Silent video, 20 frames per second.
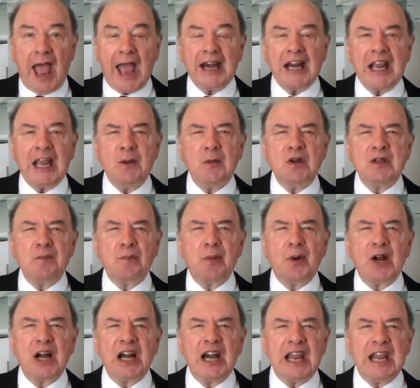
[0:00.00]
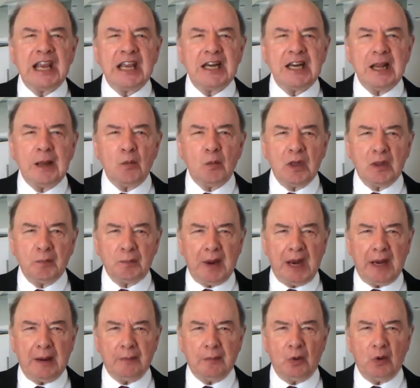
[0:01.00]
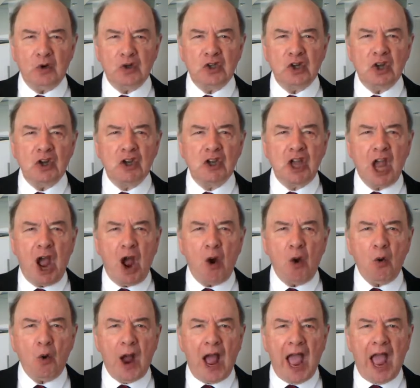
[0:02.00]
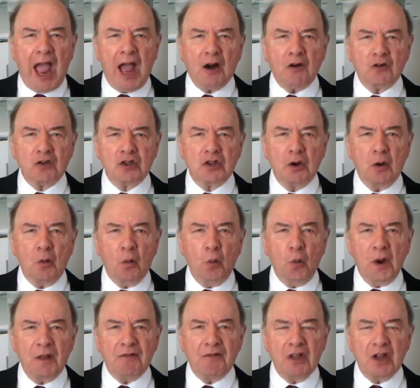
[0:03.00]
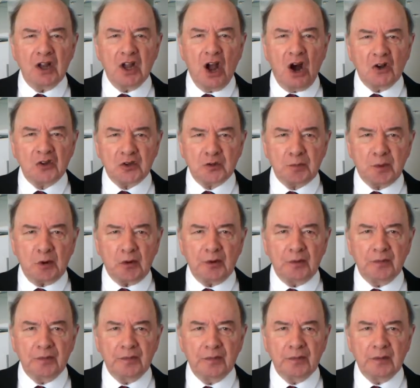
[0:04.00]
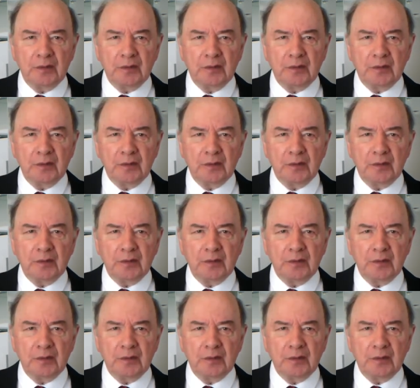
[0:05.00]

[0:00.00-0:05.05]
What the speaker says: And he was pleading with people to go out with the gospel.